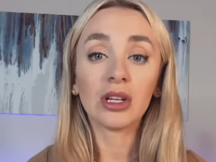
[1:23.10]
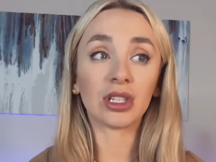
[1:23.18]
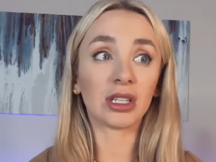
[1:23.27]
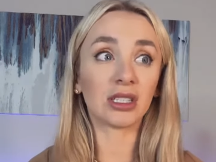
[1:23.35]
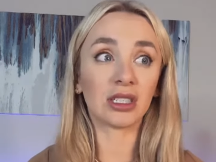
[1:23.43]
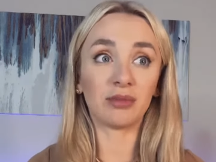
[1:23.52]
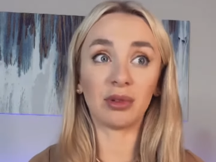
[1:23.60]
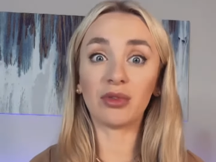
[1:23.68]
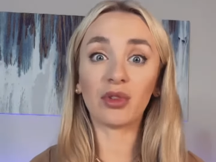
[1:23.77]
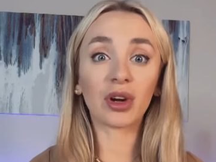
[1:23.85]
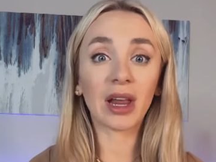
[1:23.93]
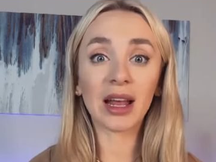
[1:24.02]
just
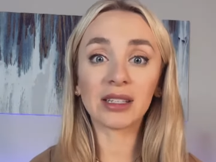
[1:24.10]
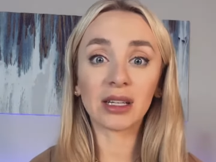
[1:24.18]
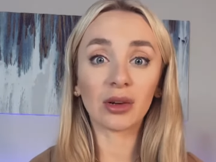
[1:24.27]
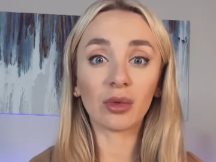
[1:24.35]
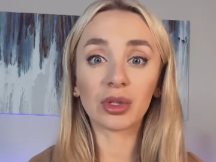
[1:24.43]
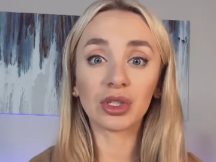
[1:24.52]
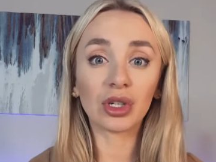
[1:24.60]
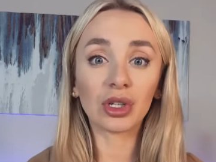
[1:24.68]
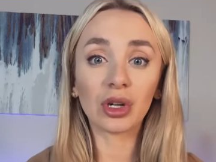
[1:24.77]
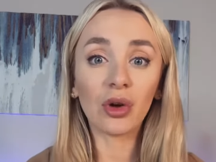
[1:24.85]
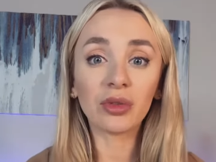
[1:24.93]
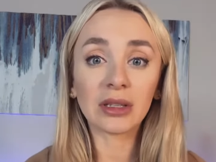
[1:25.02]
before yesterday was don't
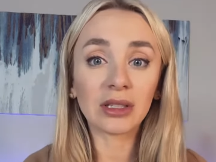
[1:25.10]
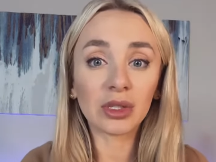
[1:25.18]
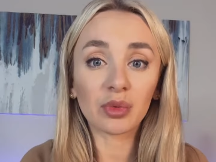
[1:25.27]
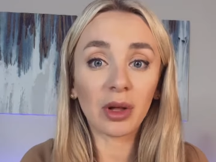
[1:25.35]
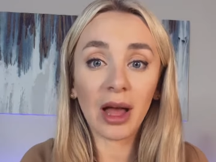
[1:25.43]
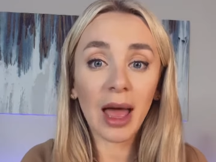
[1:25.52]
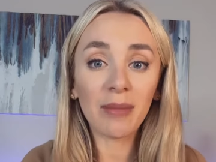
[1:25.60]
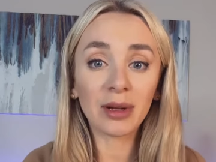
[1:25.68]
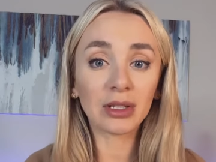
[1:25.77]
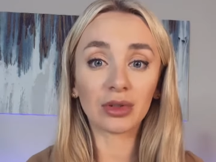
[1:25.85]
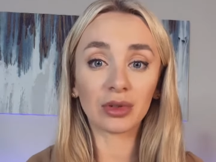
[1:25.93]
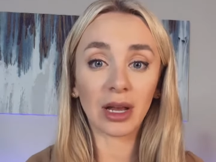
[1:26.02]
know that this will
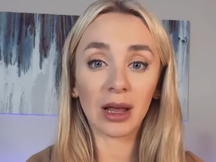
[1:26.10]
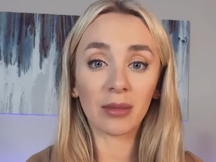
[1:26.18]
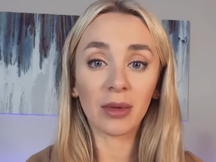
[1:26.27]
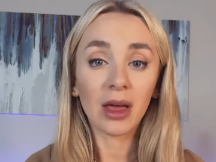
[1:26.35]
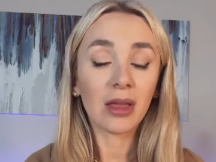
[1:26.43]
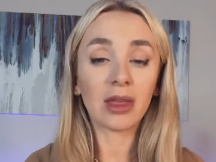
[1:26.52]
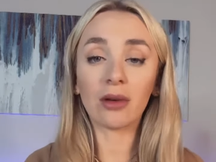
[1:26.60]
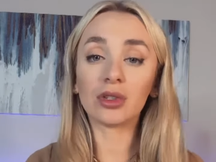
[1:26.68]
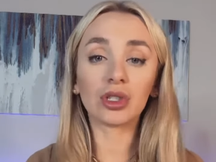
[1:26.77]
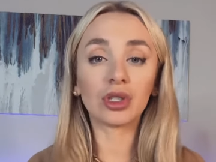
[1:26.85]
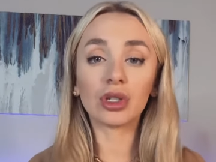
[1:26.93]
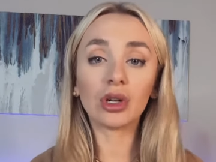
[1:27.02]
happen to them they
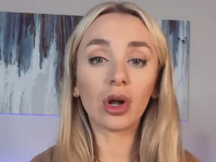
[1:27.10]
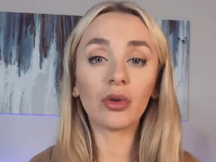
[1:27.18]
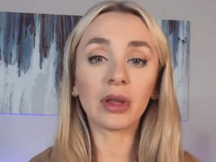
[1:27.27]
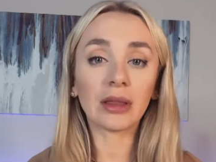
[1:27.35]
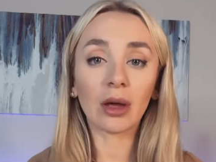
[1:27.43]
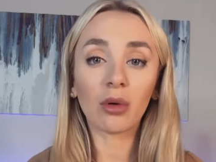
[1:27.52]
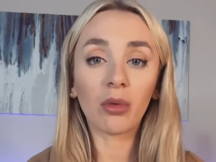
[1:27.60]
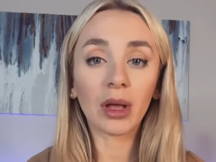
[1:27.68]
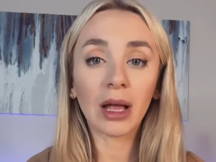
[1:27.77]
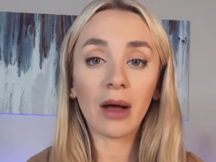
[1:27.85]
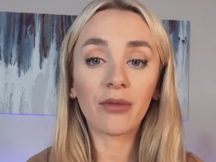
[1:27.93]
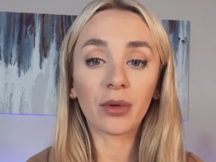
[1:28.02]
was don't know that they will
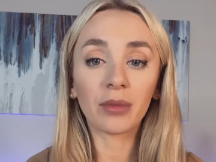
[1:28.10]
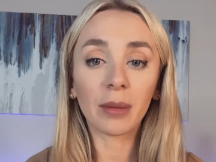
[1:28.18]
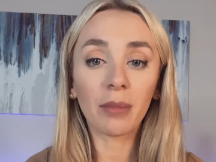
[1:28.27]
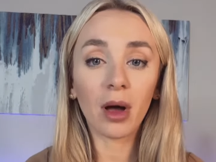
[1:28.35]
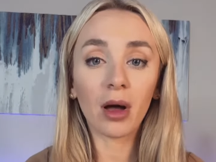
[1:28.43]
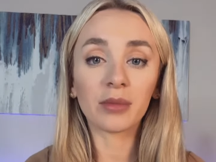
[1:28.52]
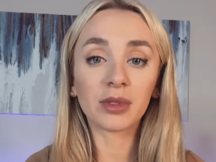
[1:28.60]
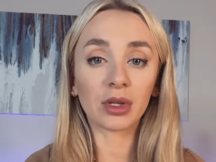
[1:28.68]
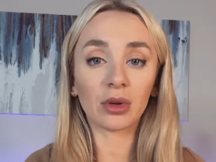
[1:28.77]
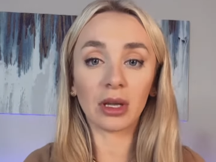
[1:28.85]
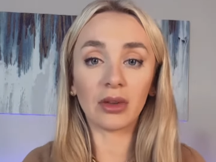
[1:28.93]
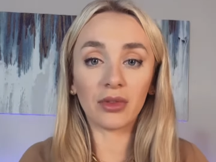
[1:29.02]
wake up from the bomb
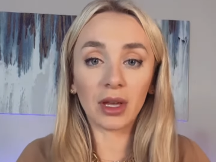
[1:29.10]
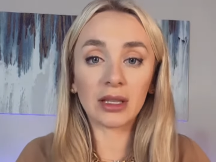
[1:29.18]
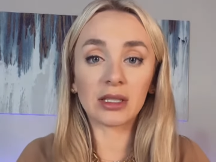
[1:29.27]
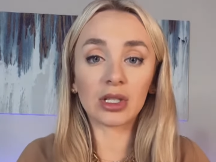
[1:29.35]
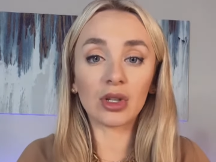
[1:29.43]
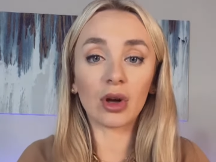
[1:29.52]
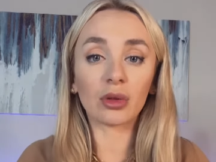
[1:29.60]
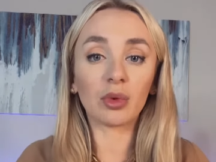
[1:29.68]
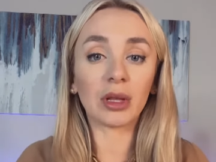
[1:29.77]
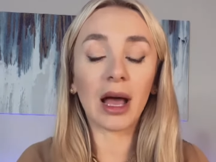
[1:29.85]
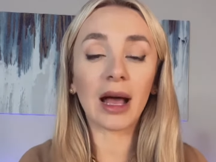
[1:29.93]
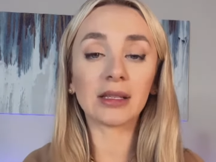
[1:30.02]
so if it's not
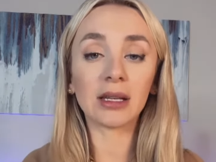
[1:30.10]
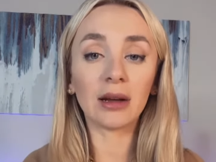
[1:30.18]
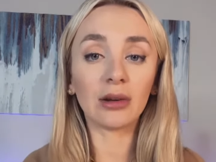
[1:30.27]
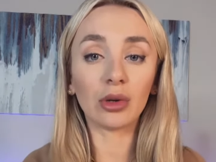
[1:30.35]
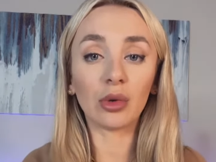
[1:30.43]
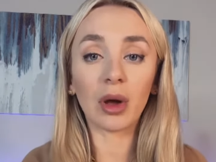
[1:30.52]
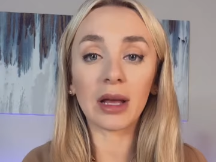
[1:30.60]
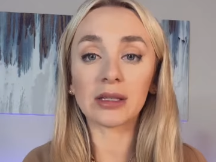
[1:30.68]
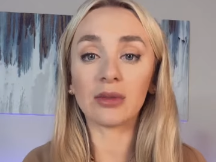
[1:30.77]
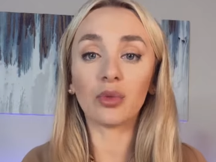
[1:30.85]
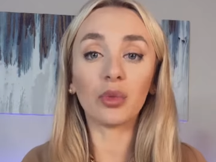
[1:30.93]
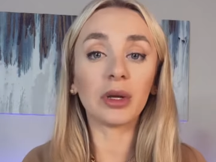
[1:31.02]
with us here in us
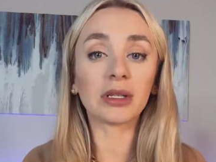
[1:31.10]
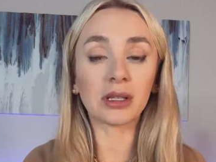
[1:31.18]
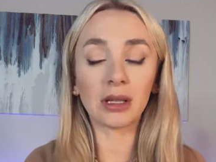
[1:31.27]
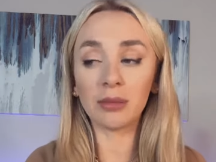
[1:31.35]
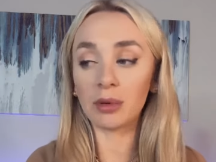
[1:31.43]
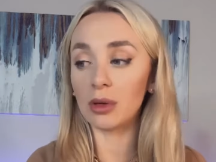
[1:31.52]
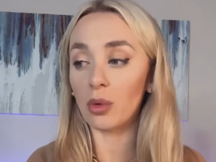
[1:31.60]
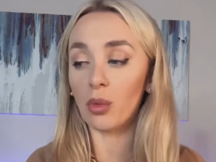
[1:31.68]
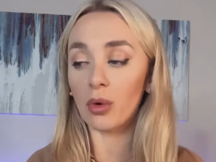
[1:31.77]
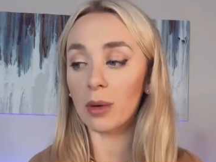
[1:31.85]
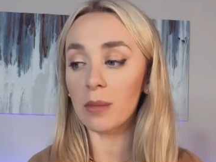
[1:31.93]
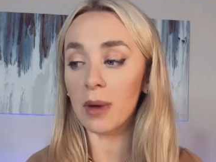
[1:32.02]
if we sleep in the
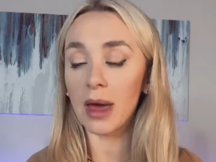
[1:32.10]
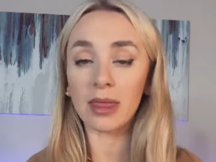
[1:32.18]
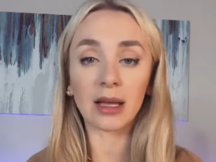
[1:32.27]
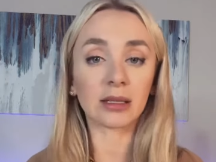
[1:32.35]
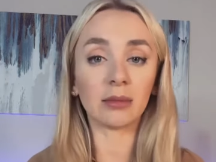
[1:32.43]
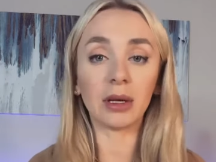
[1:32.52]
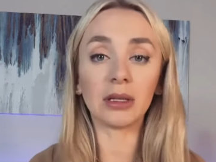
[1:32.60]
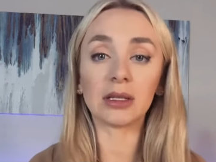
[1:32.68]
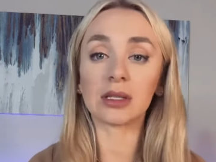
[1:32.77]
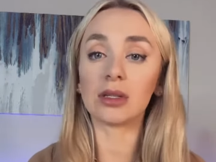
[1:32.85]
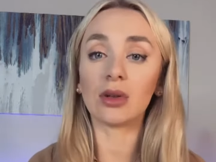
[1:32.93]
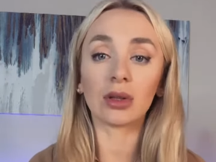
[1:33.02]
warm bed doesn't mean
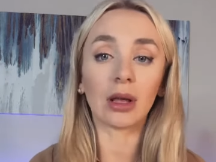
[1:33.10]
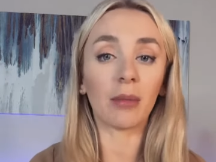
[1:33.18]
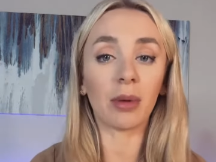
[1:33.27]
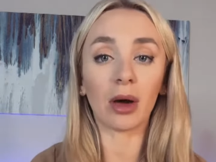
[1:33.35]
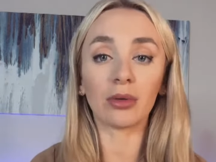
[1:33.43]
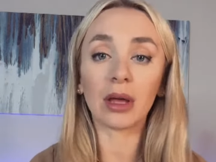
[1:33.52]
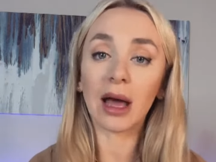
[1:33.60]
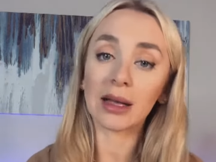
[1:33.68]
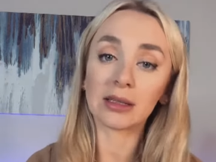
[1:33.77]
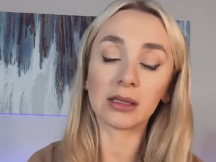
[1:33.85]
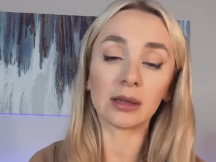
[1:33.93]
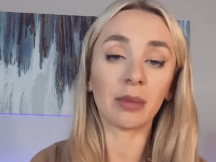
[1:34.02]
it's not about
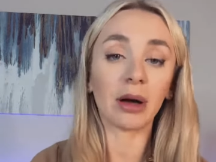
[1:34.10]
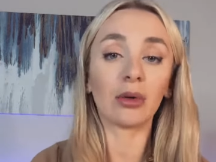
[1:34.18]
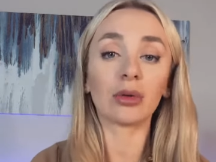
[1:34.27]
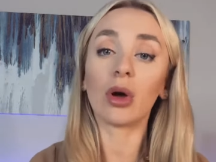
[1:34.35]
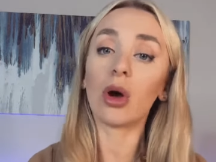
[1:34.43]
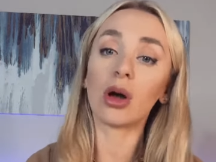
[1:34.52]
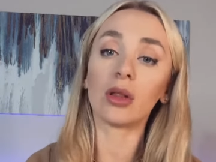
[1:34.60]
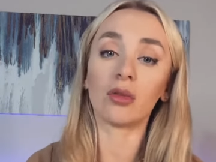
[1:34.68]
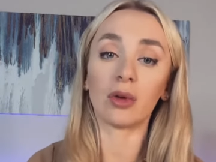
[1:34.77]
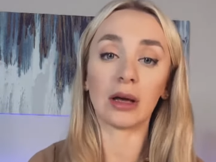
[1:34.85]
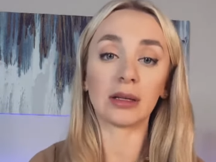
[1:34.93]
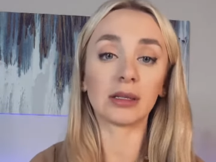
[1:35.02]
us it's about all of
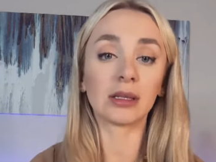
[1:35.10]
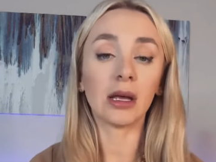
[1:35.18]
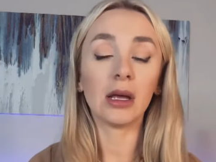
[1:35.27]
us